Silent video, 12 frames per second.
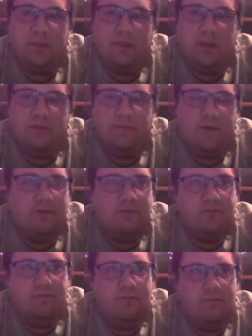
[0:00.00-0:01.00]

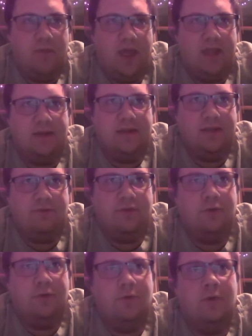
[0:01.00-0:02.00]
if
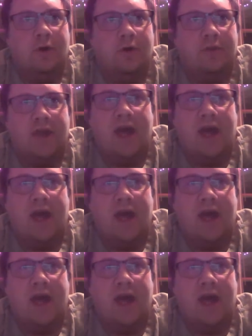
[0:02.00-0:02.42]
you were the